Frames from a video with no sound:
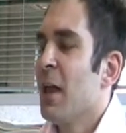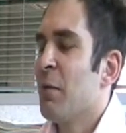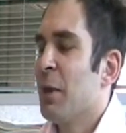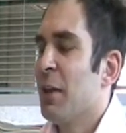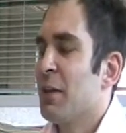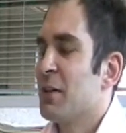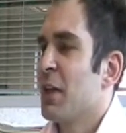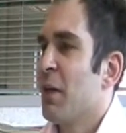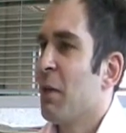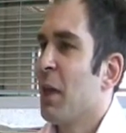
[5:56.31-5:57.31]
I mean, they just
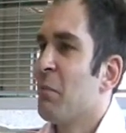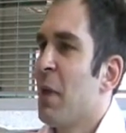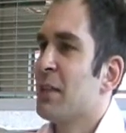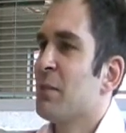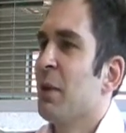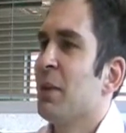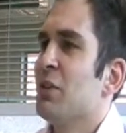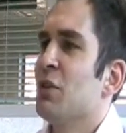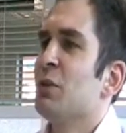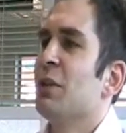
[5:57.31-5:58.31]
kept getting battered by these
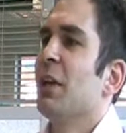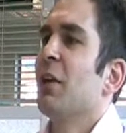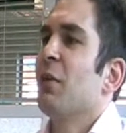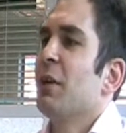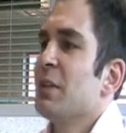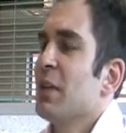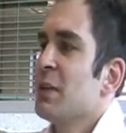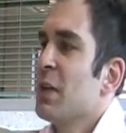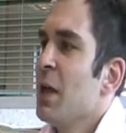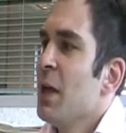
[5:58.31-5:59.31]
duty increases.